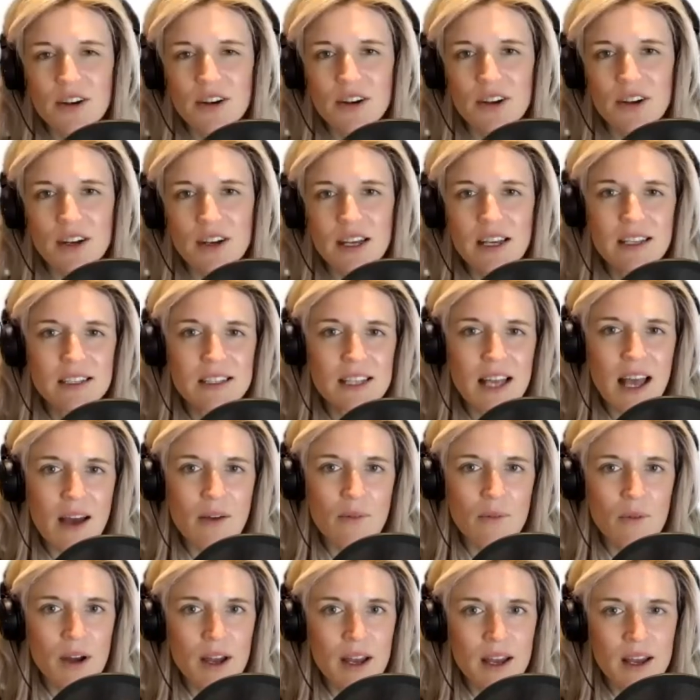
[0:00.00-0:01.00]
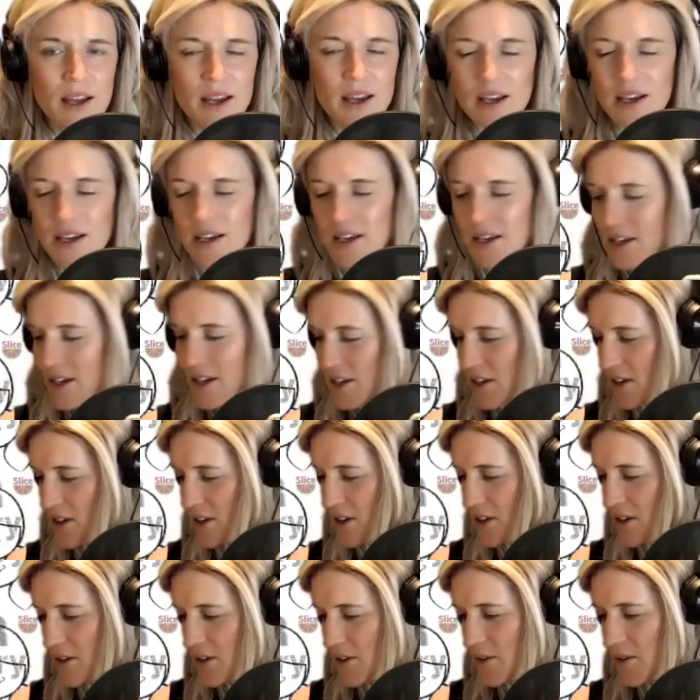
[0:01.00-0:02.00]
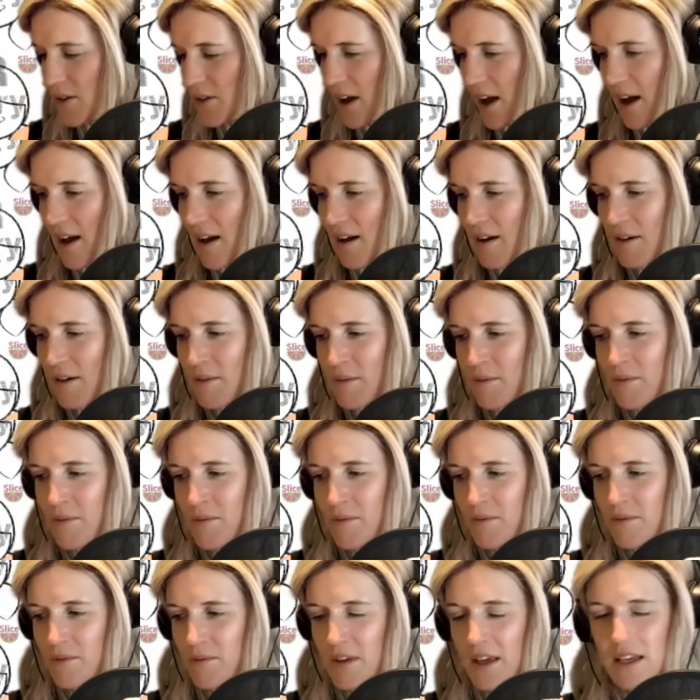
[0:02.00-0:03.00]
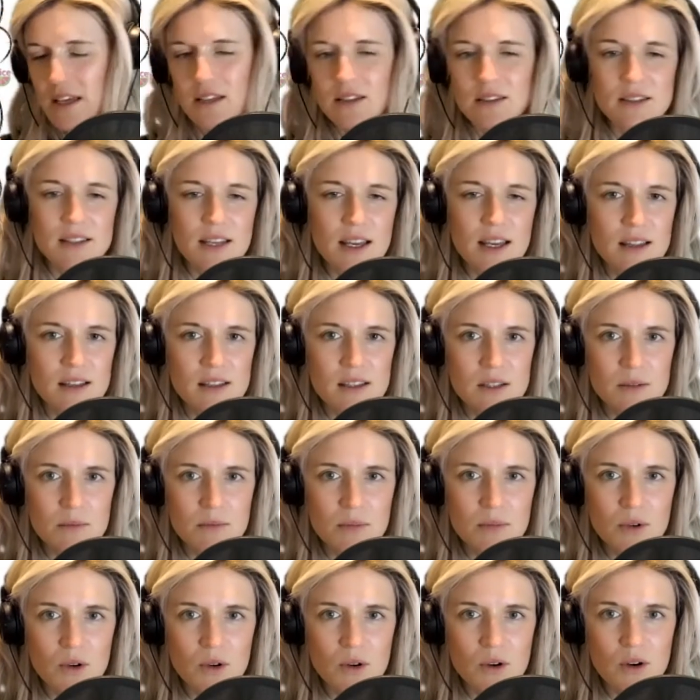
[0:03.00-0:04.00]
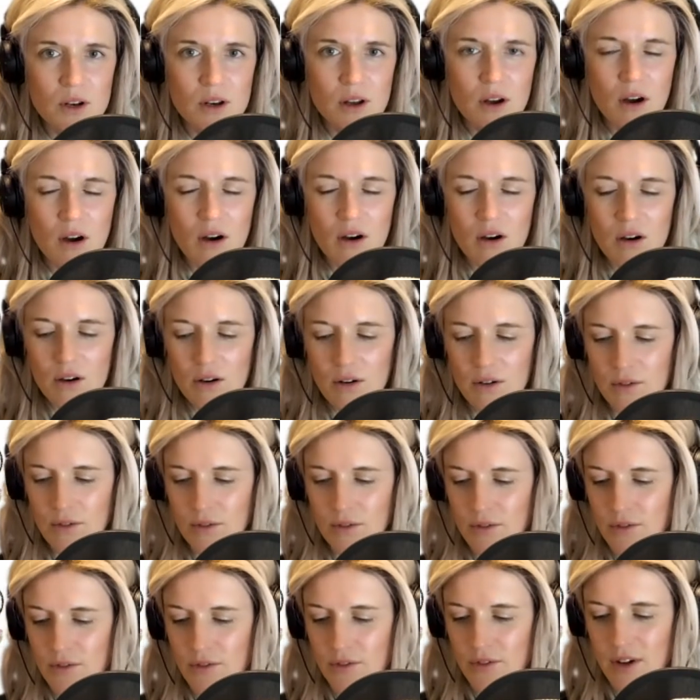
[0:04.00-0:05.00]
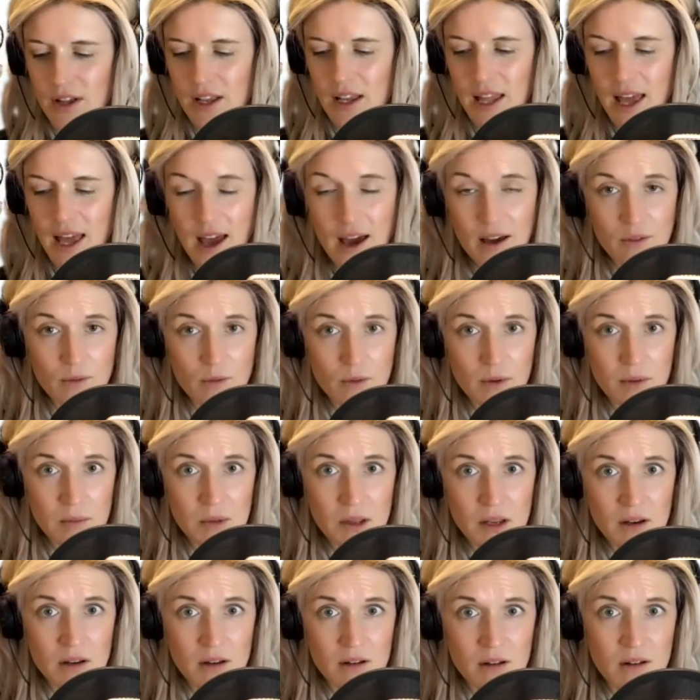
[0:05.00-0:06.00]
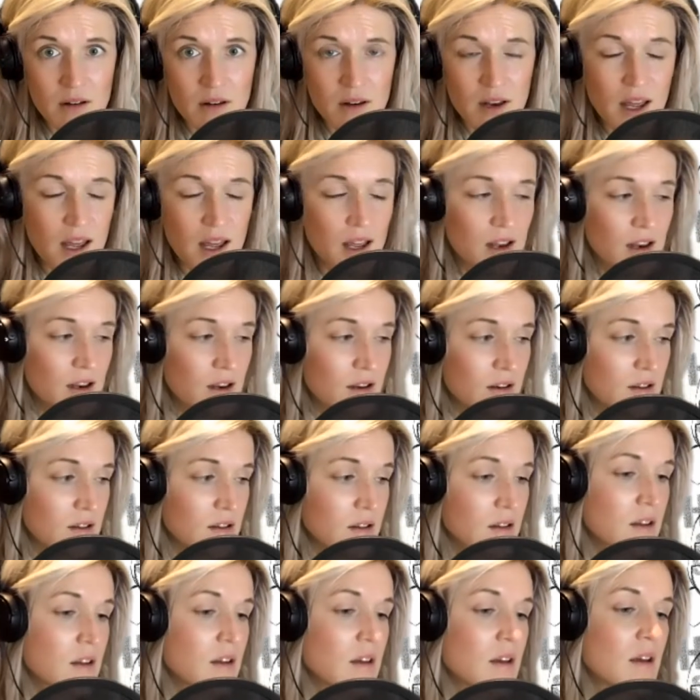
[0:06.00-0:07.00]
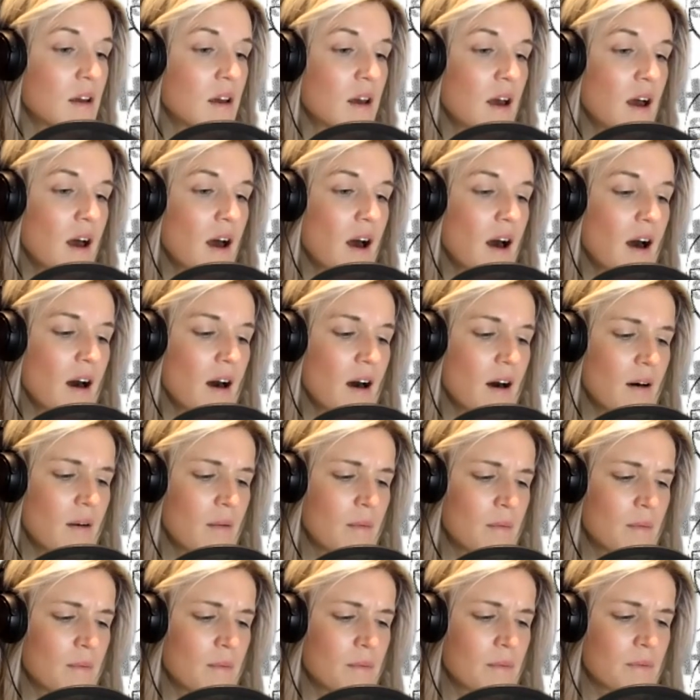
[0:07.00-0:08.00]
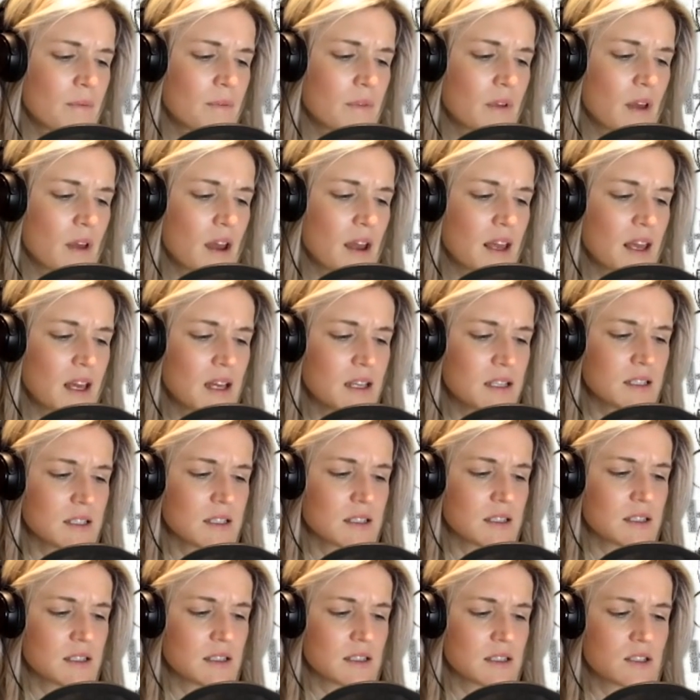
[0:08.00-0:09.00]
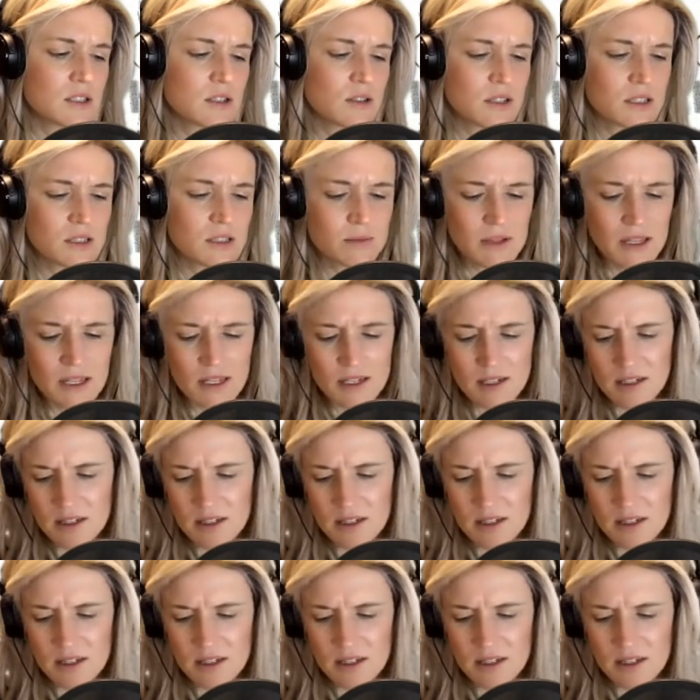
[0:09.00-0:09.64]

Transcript: is that where you can see the support of Loud Women? And I guess to explain it